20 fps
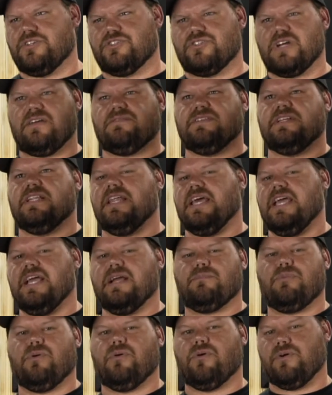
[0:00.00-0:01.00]
driving to the
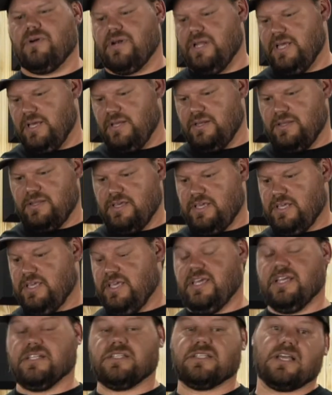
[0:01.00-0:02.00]
airport, and the
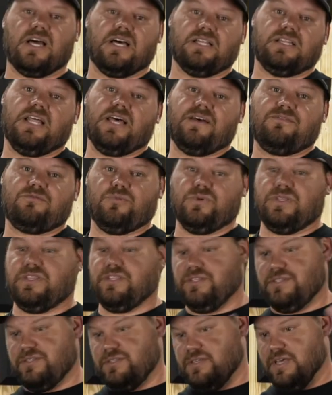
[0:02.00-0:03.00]
kids got left with
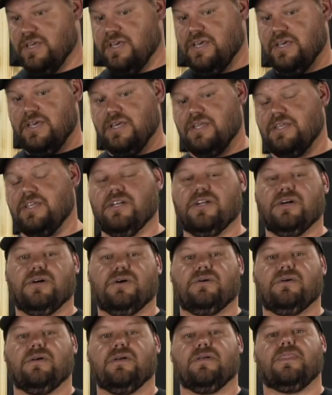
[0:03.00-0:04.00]
this,
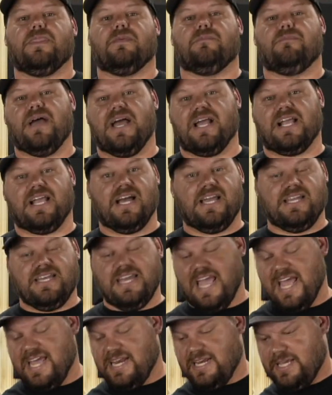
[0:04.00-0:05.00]
the bad guy
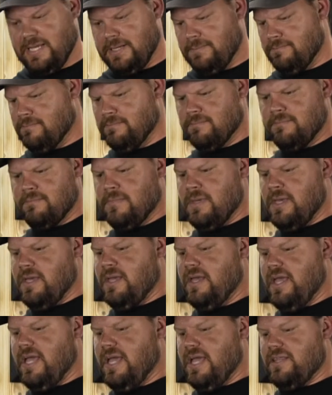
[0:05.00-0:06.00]
nanny,
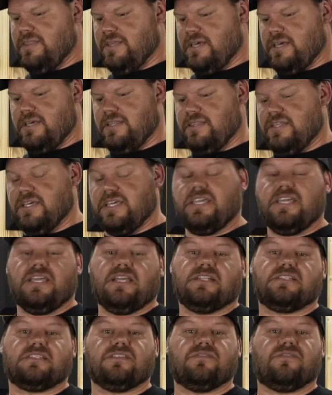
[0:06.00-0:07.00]
and the
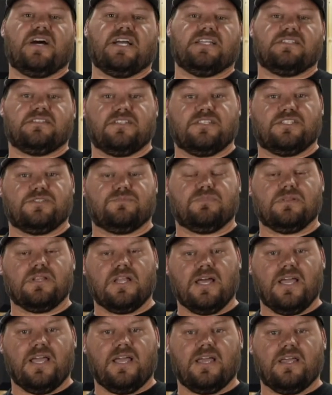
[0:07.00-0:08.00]
kids devise this
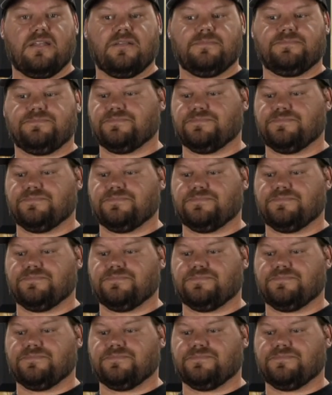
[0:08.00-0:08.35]
plan